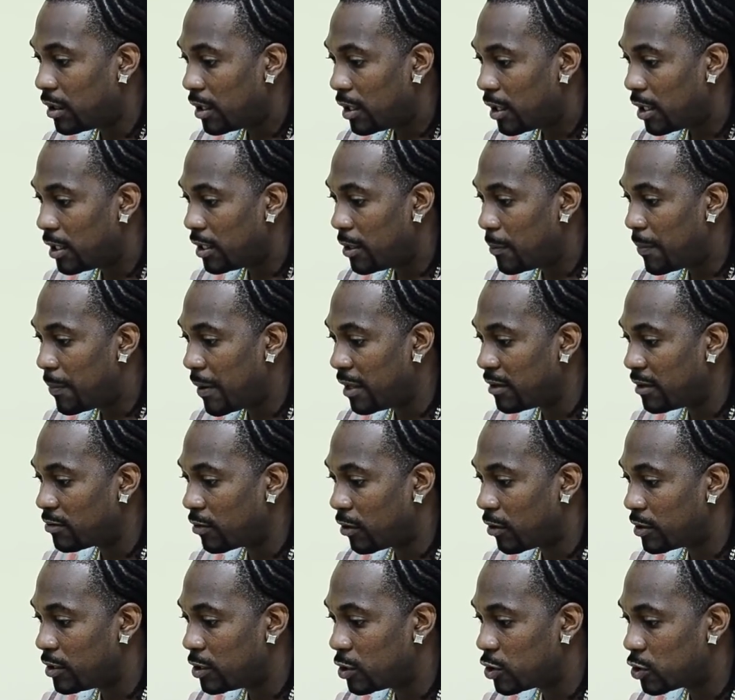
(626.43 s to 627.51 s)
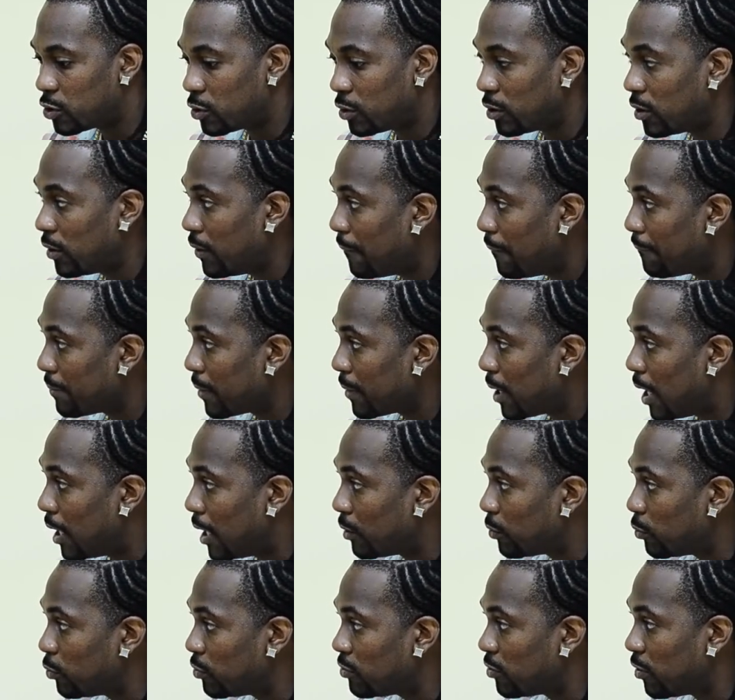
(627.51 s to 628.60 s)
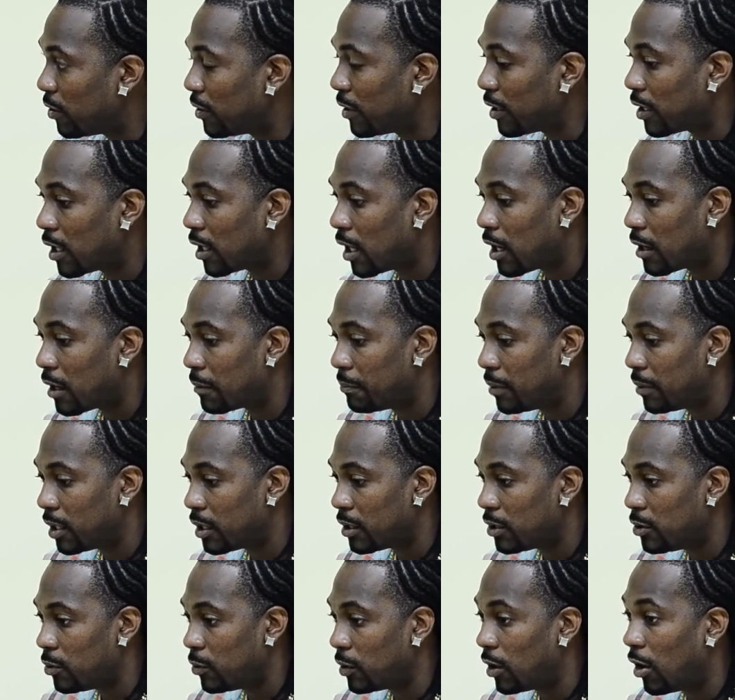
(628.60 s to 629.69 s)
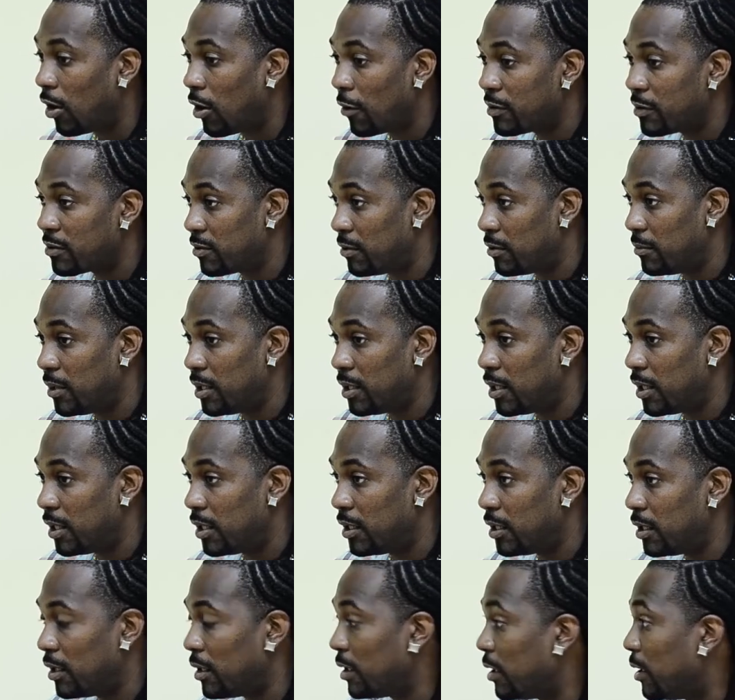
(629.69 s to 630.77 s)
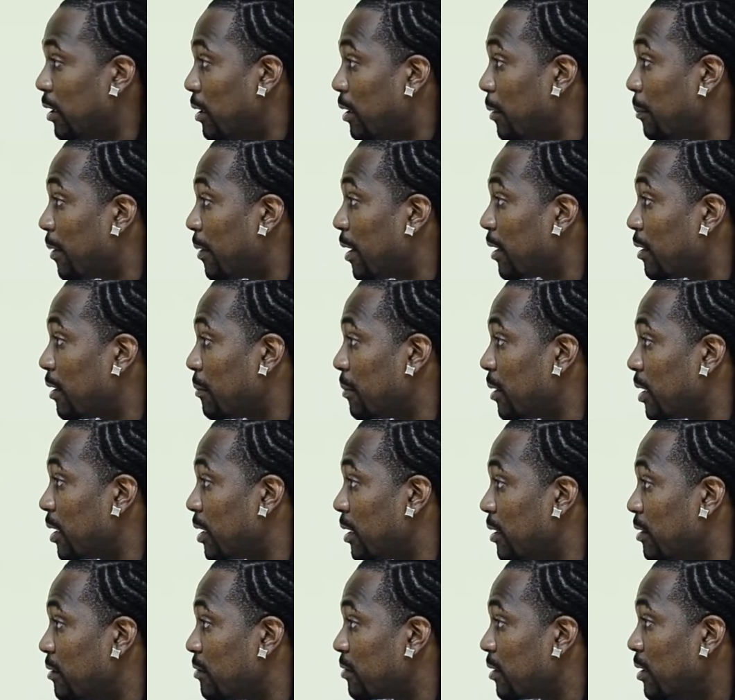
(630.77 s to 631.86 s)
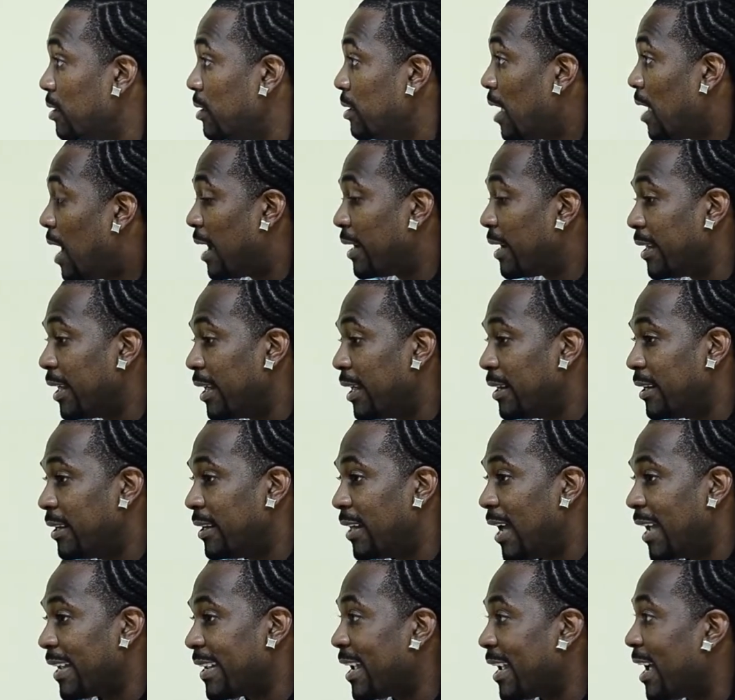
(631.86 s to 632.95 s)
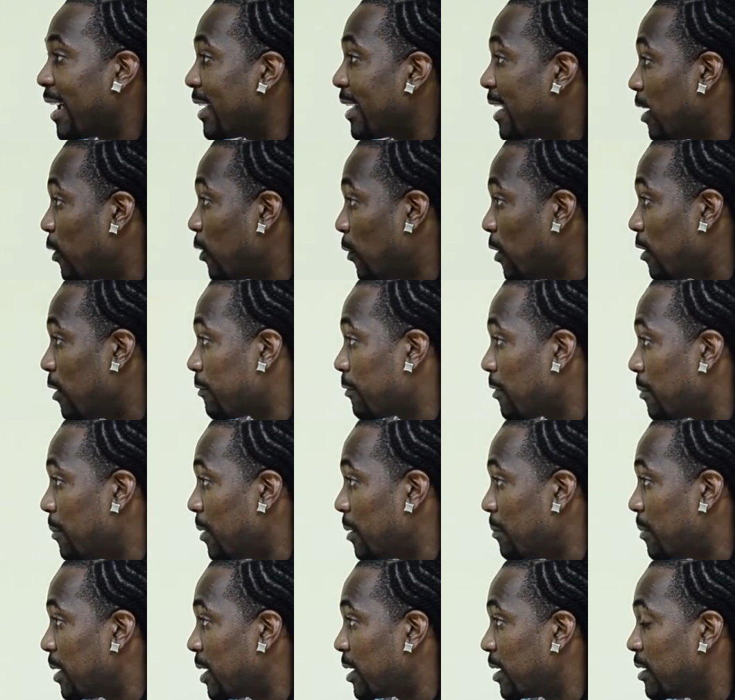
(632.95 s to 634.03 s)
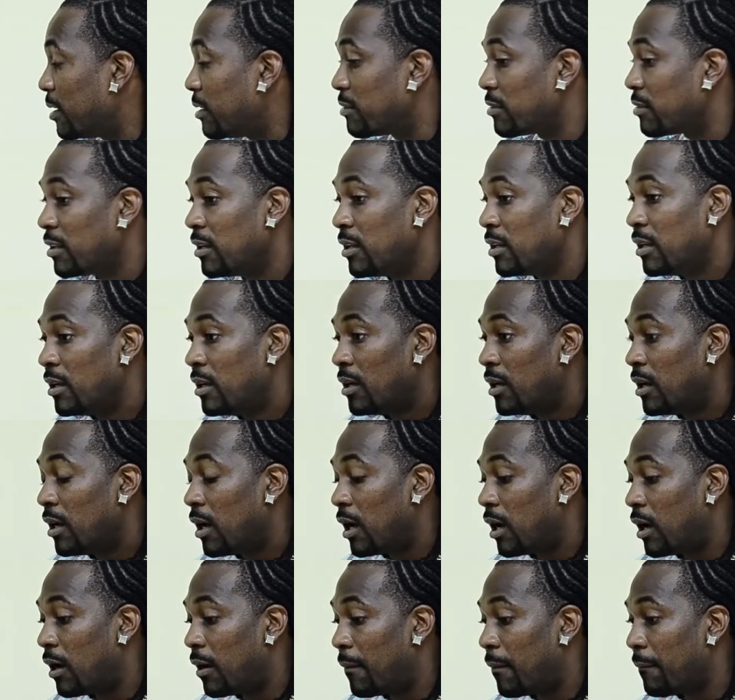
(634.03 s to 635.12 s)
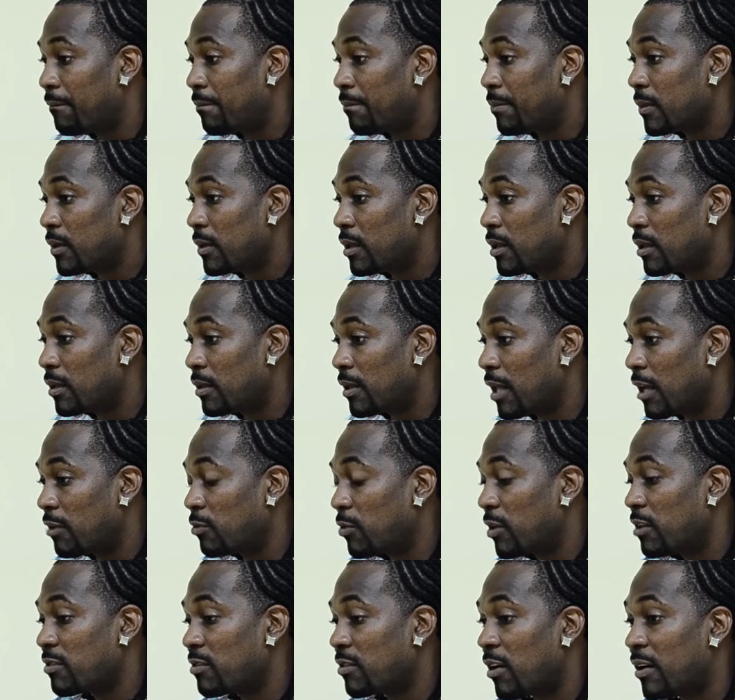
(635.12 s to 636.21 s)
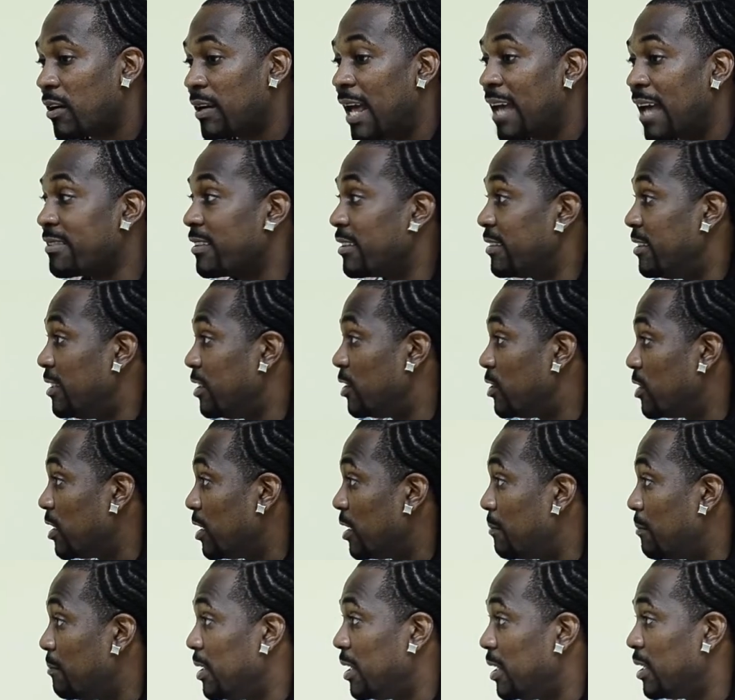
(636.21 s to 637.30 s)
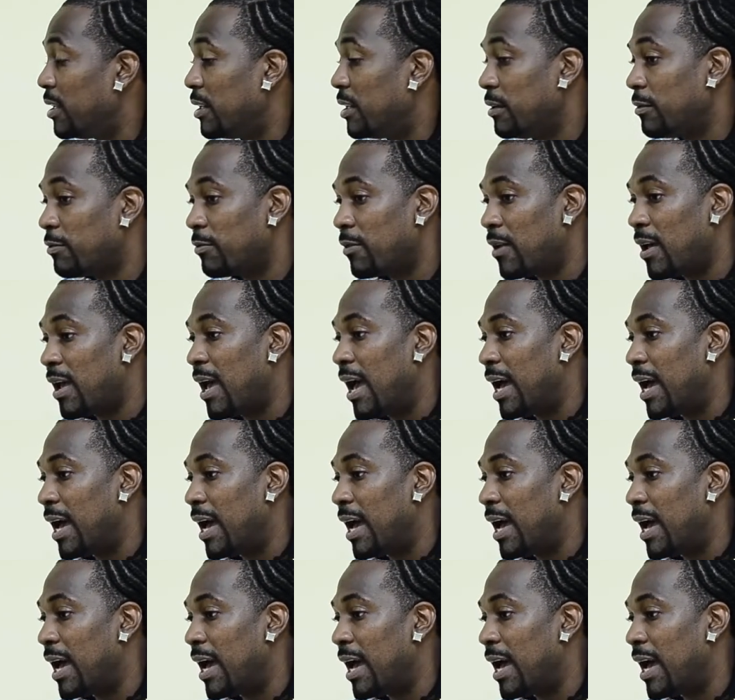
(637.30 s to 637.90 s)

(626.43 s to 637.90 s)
It depends on the show and who's on the card, but you will always see me in the party, because at the end of the day I can't get away from it, because that's where it started as a DJ and being in effect.